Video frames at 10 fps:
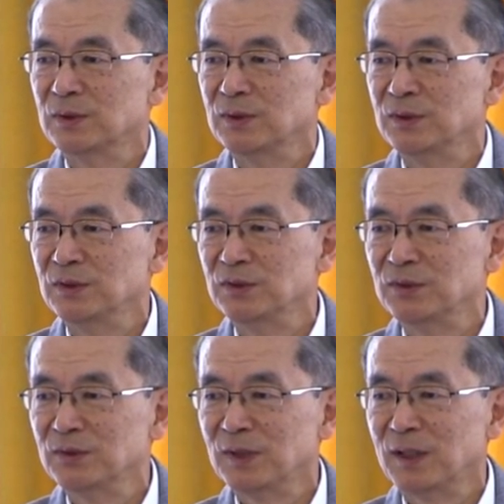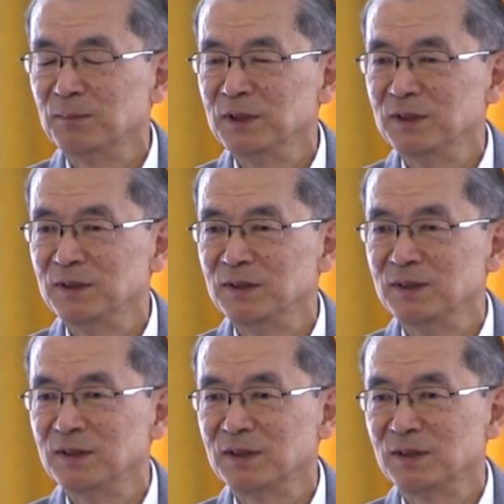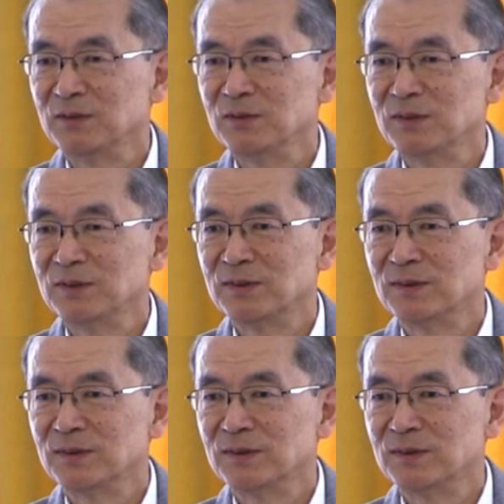Do you know how many countries?